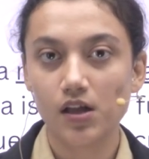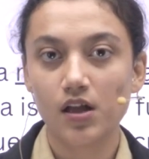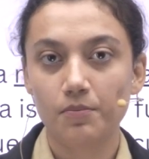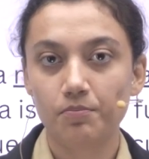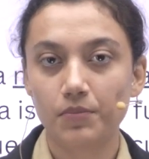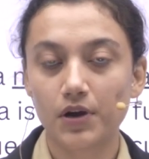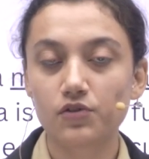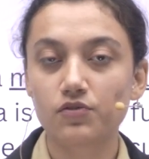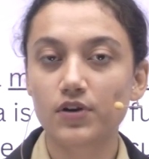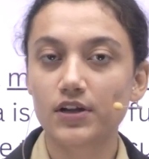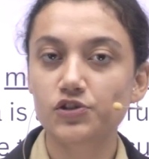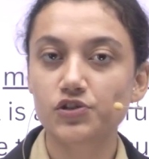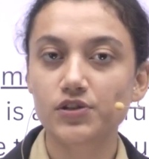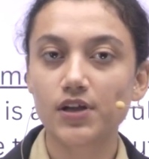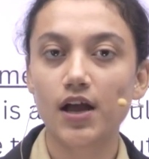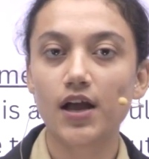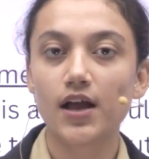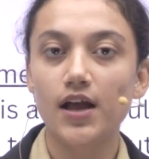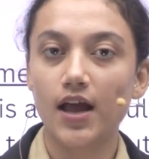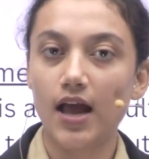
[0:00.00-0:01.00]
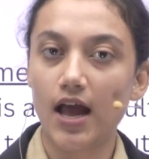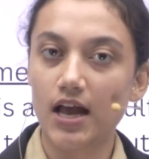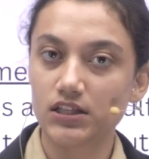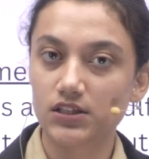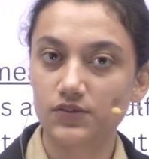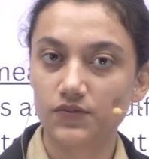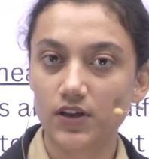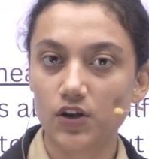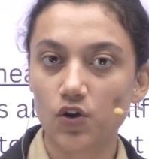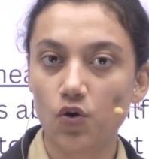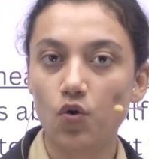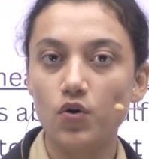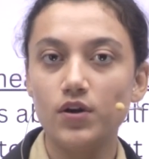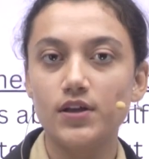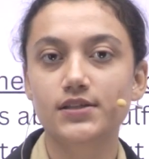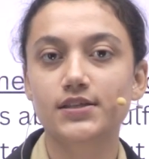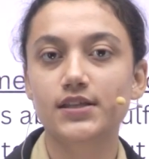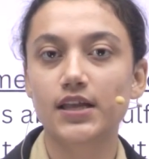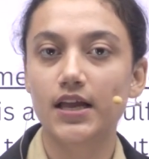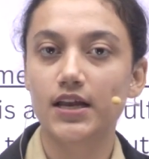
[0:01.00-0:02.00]
But Russia, as we know,
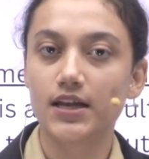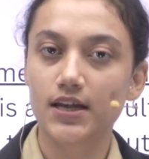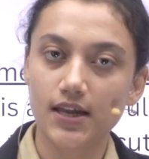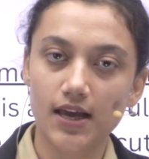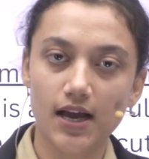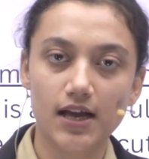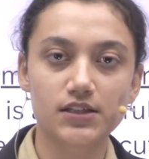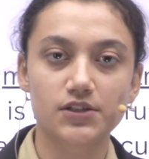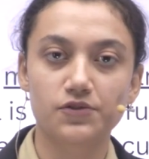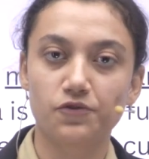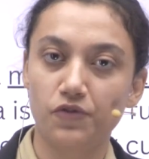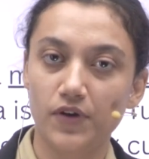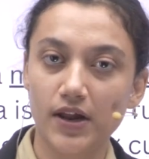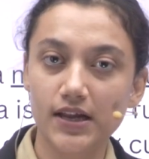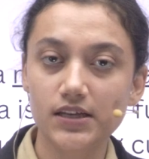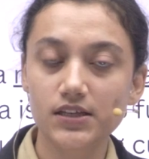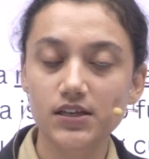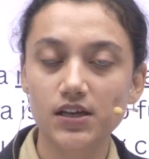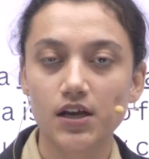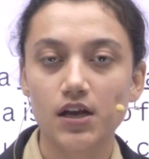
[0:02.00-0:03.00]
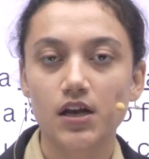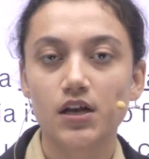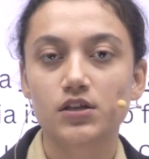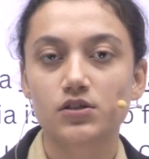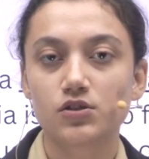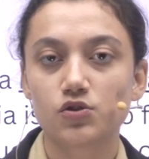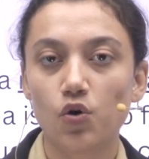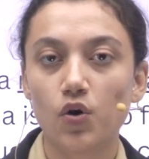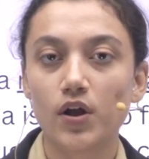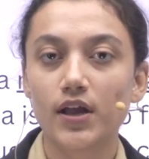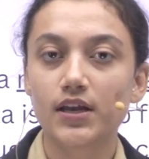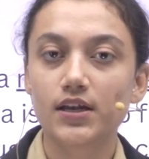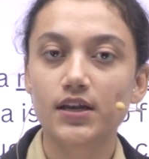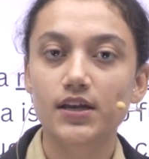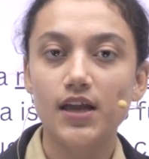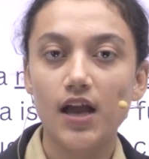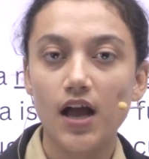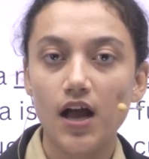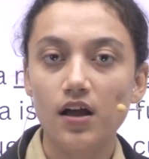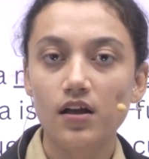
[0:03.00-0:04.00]
is India's friend. So
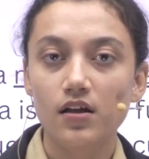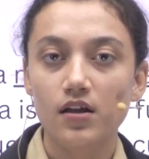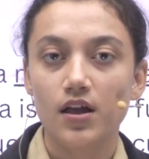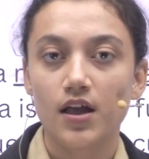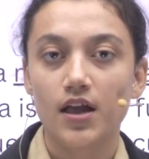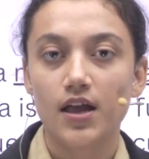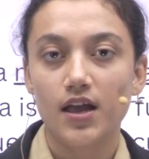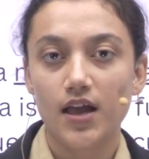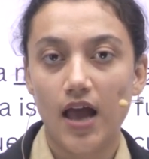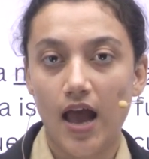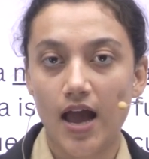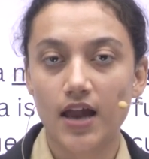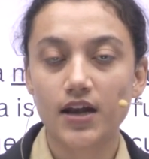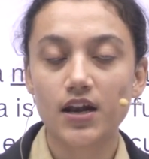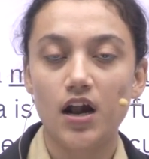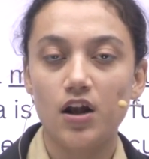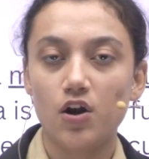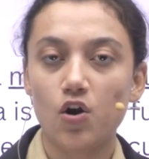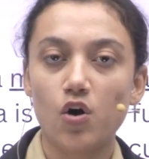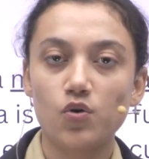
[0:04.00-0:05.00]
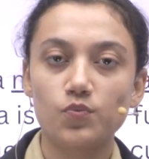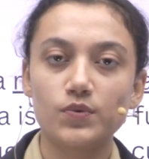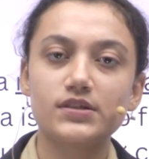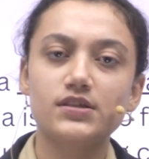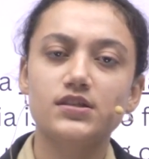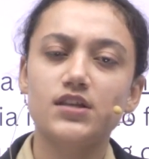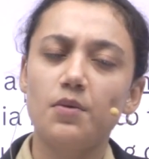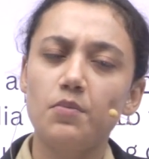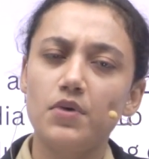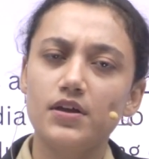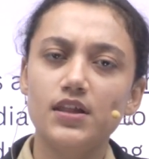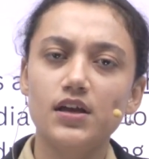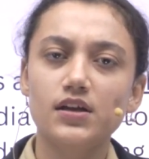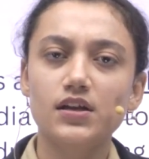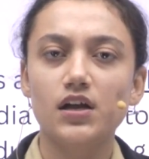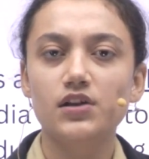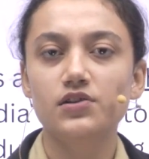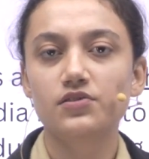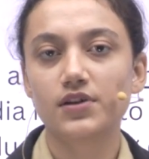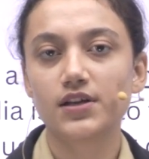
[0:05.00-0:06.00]
India and along with some other
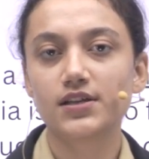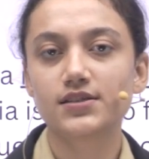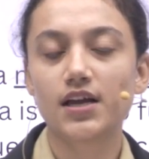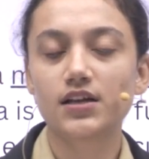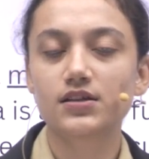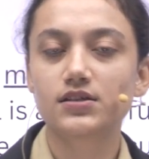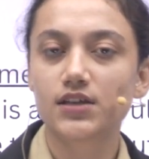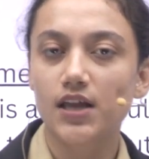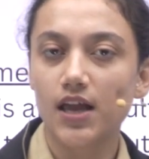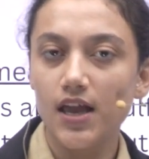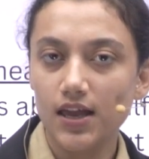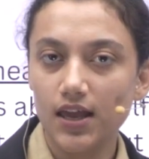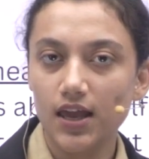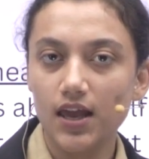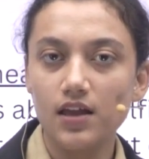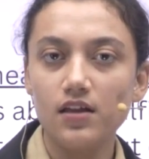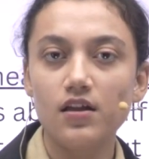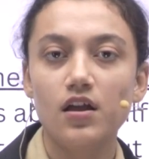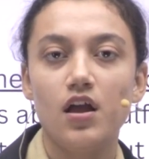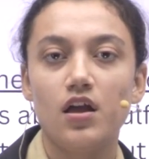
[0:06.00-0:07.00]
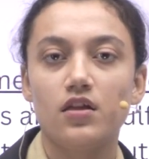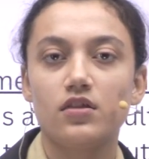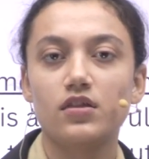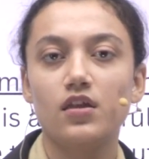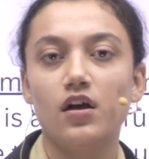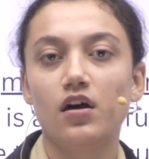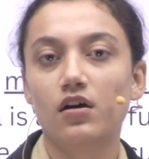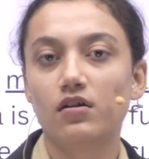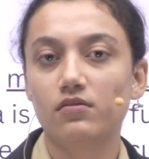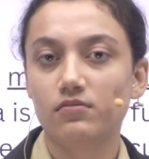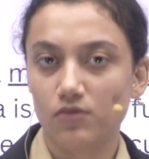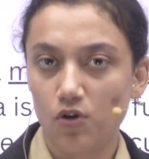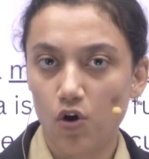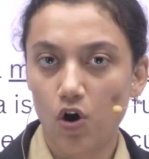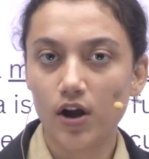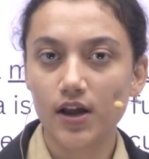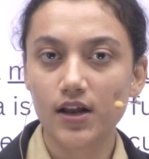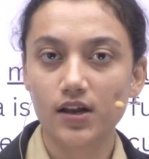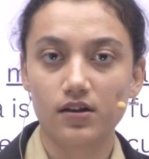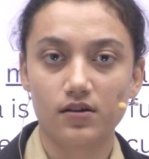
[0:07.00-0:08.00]
countries are taking the
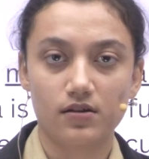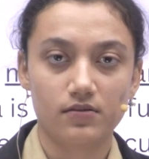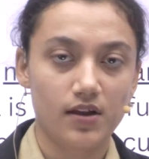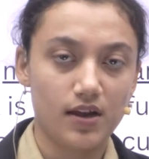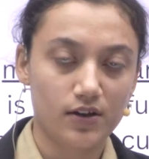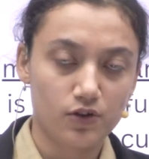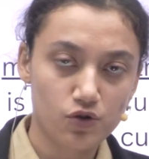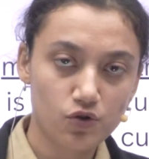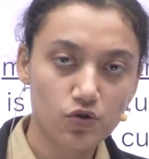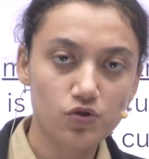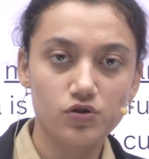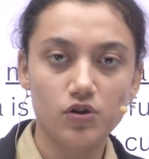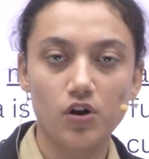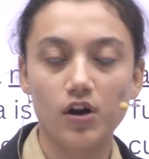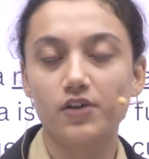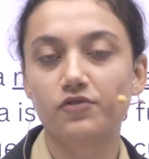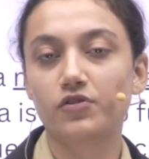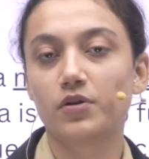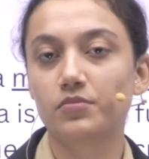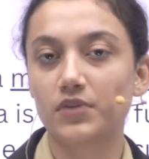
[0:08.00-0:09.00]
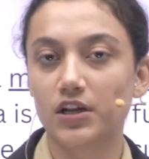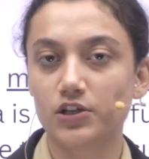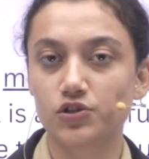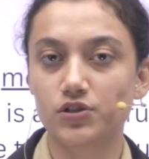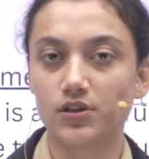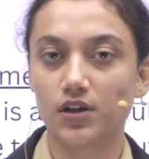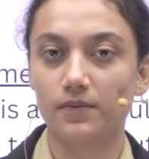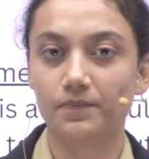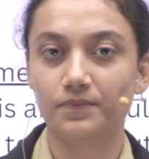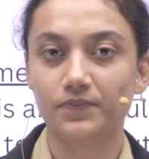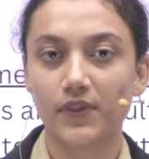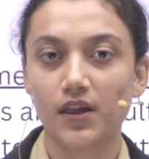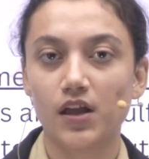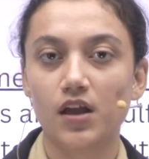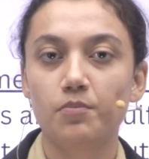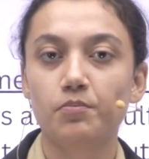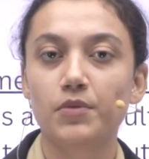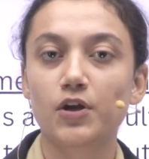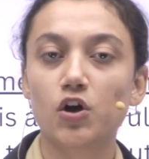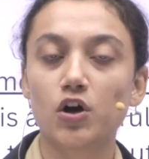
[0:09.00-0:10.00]
crude oil from Russia,
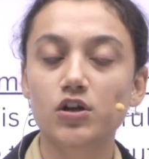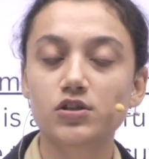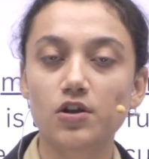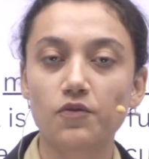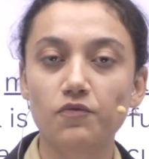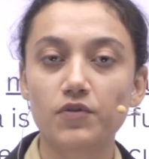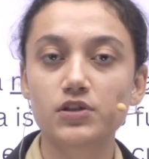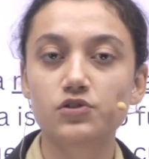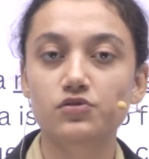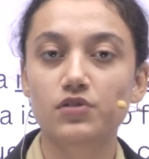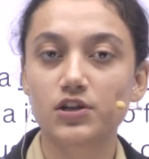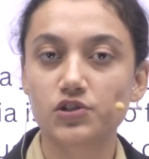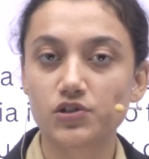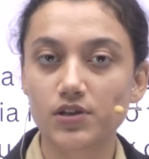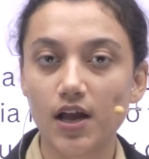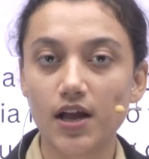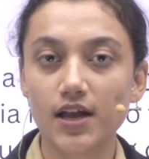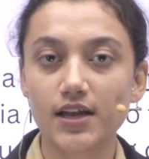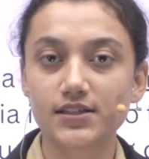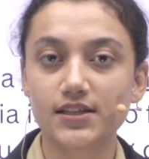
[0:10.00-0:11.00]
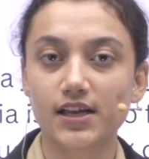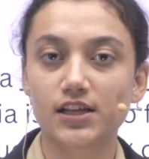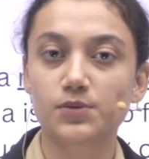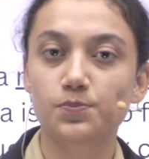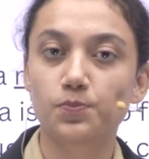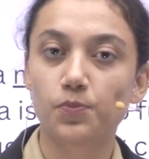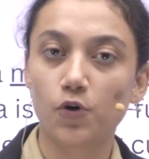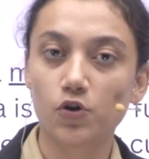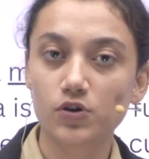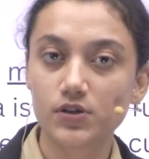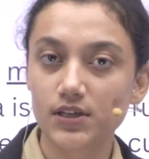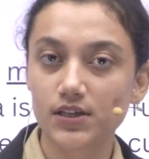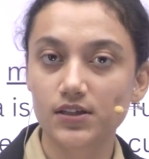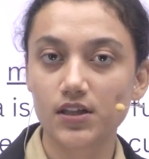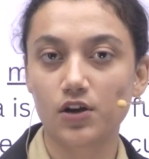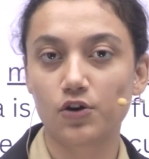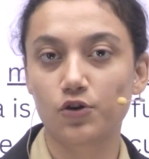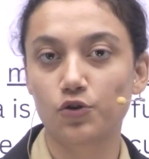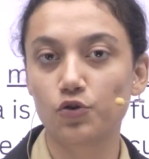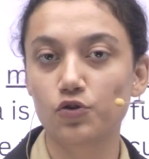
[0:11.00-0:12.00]
because of which Russia is exporting
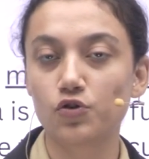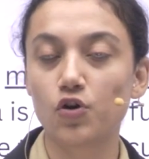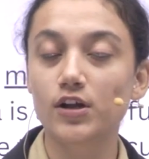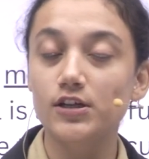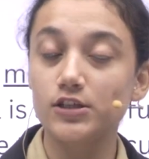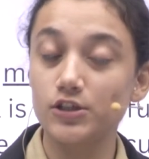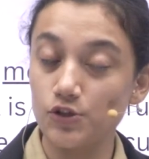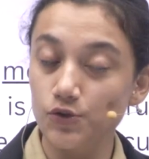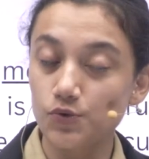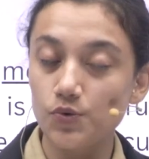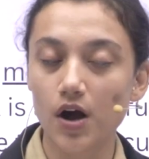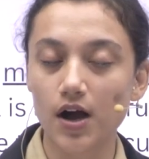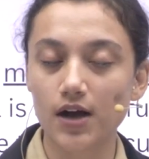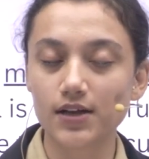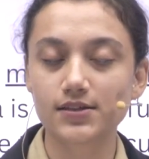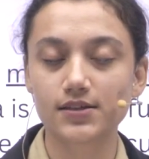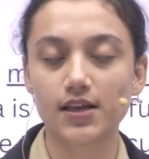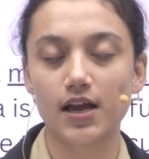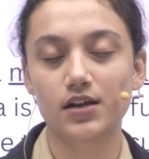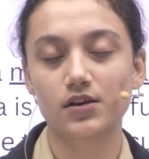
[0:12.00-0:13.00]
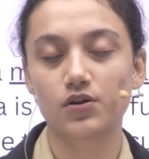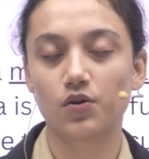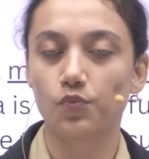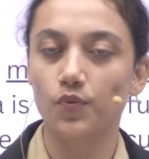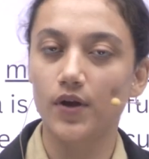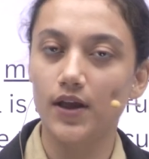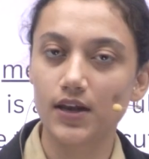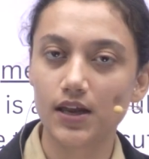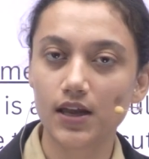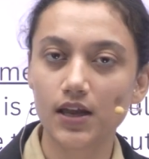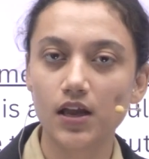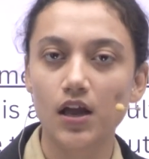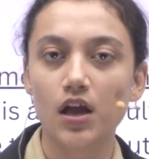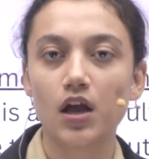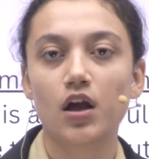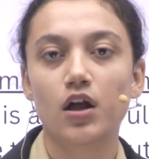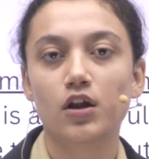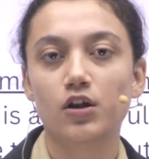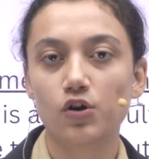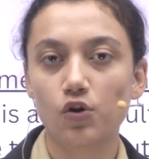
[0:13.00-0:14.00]
the crude oil to us at a very
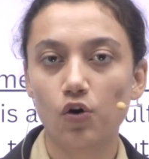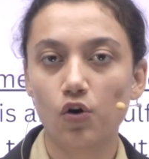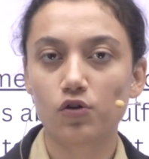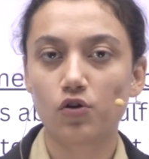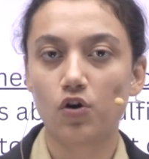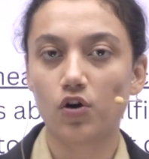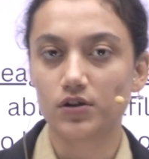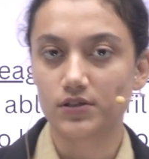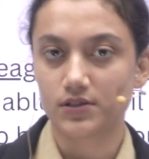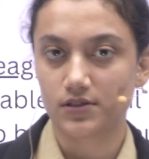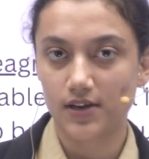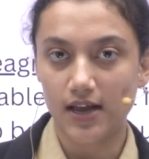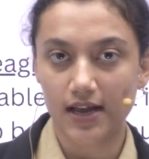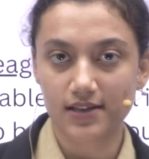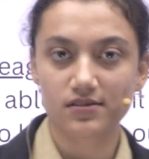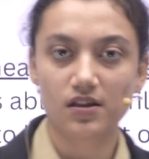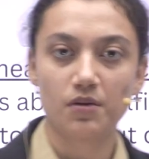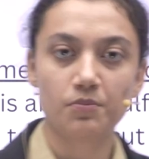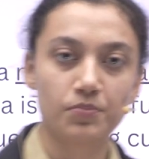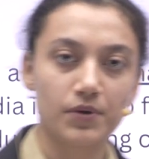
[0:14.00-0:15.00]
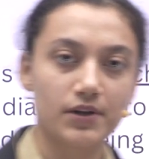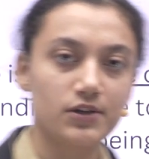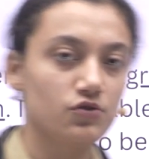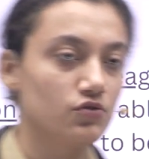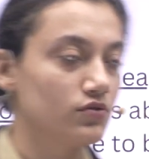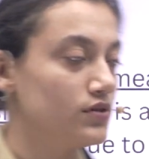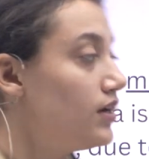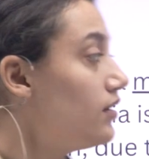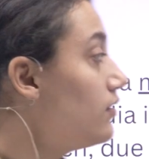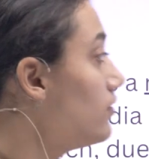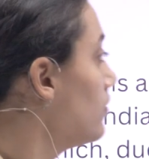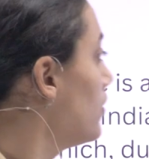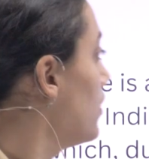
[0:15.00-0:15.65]
low cost as compared to the